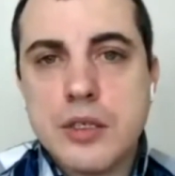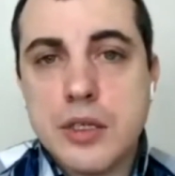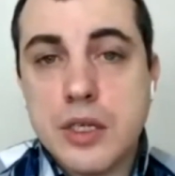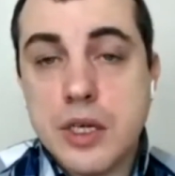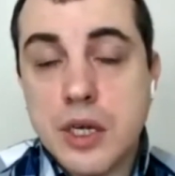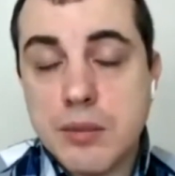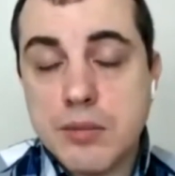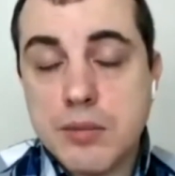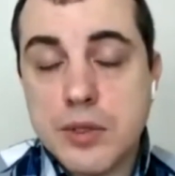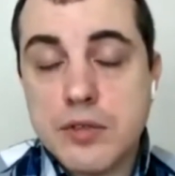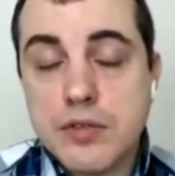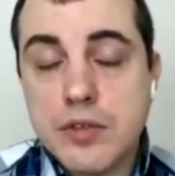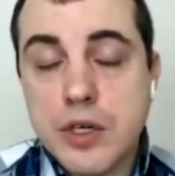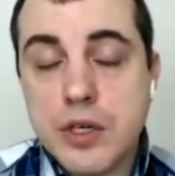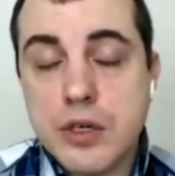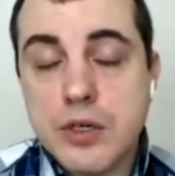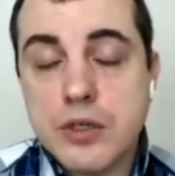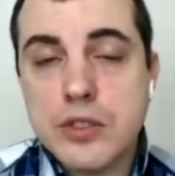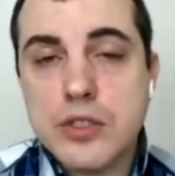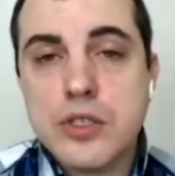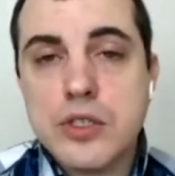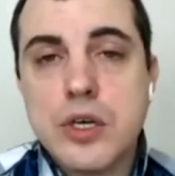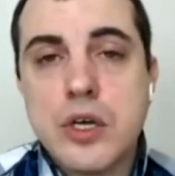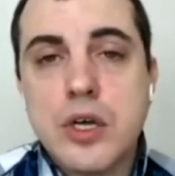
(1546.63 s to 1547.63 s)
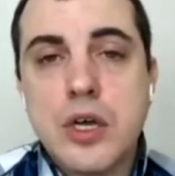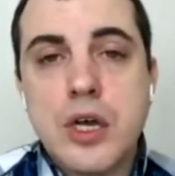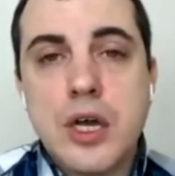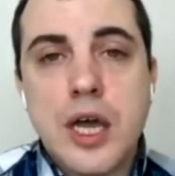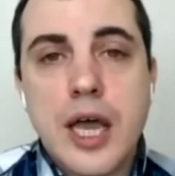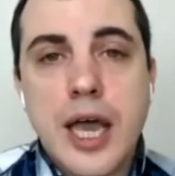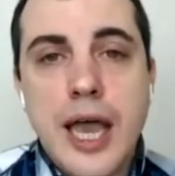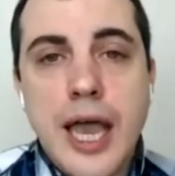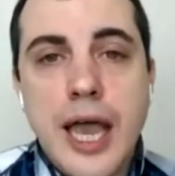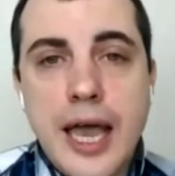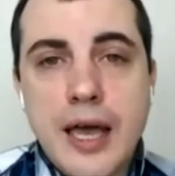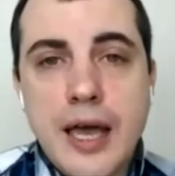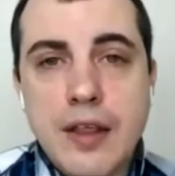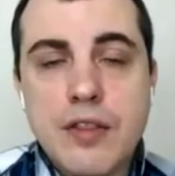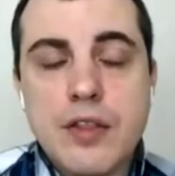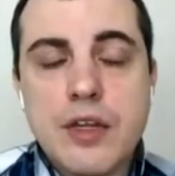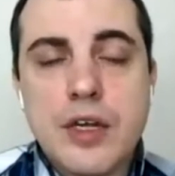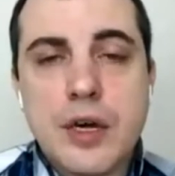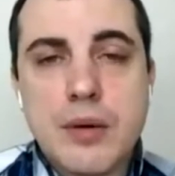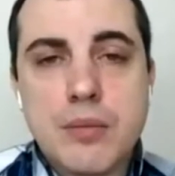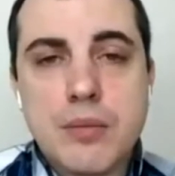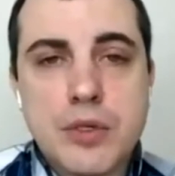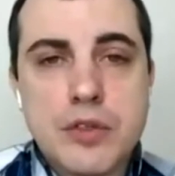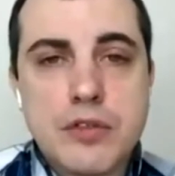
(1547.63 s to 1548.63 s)
the number of nodes and the
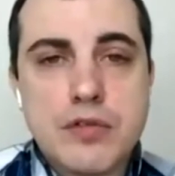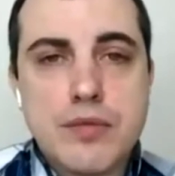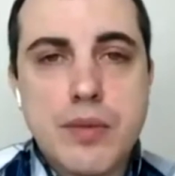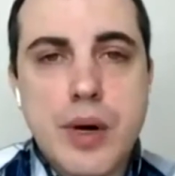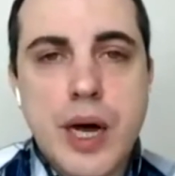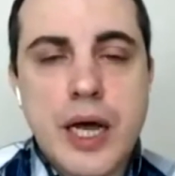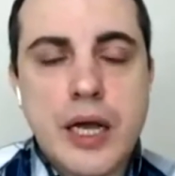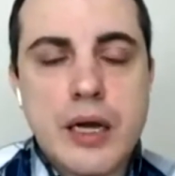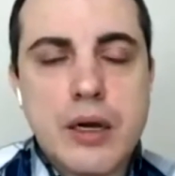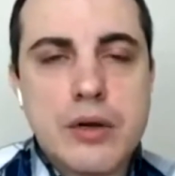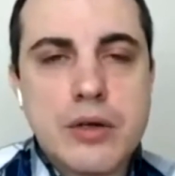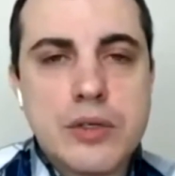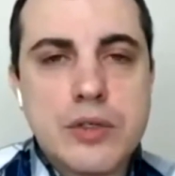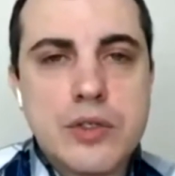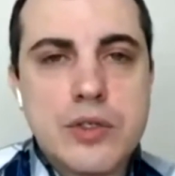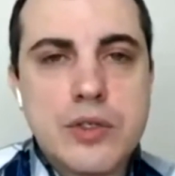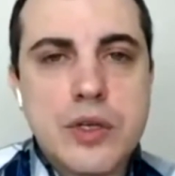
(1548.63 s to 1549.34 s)
number of miners,